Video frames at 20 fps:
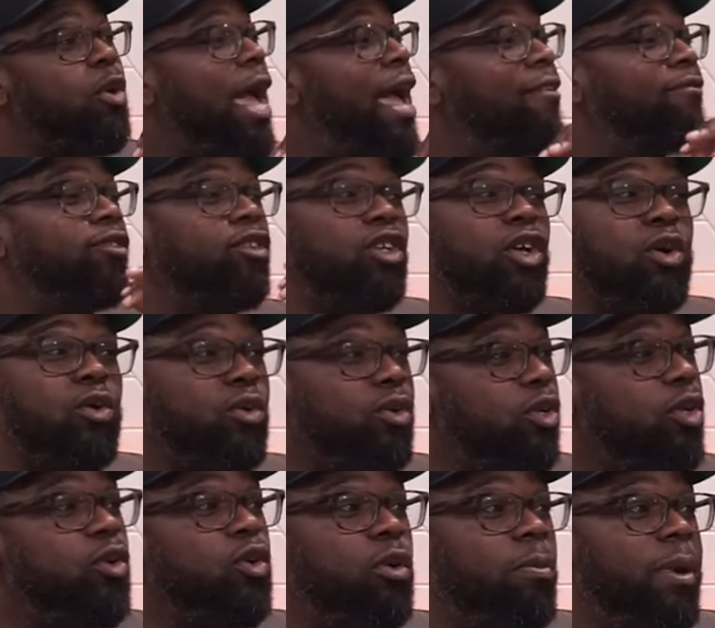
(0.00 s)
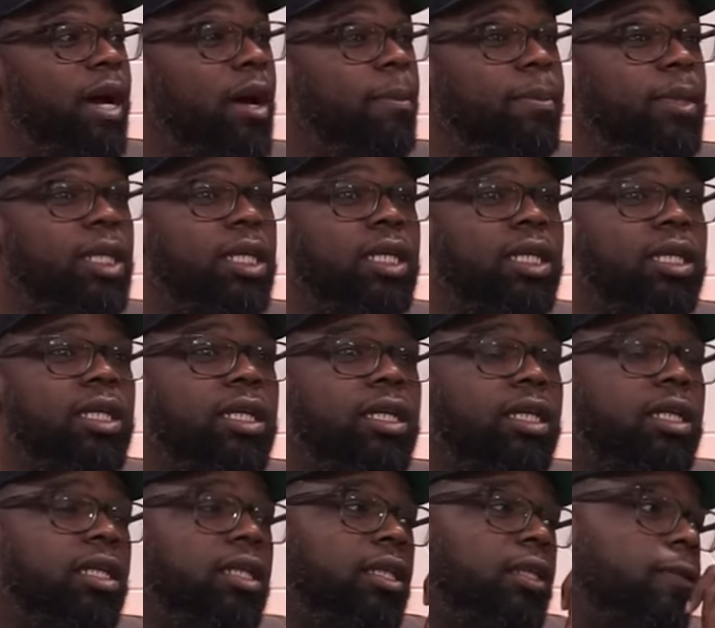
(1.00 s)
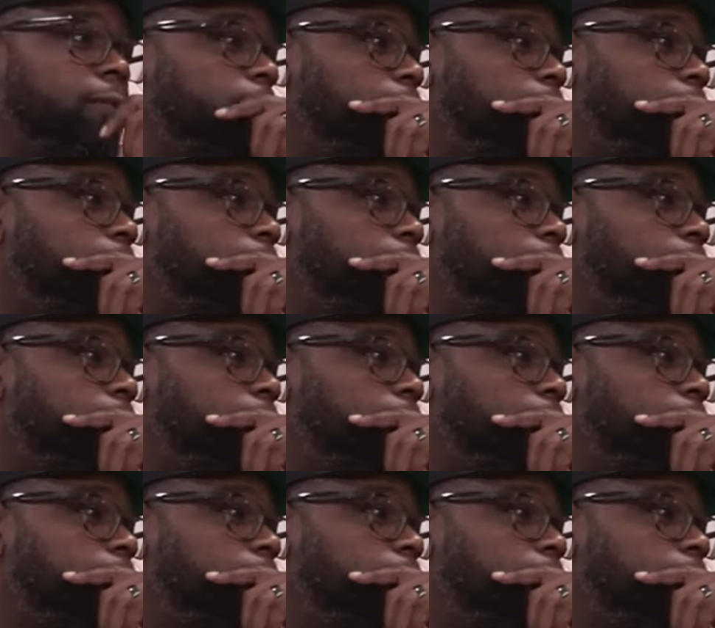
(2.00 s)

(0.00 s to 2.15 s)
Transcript: You have no clue about. But listen,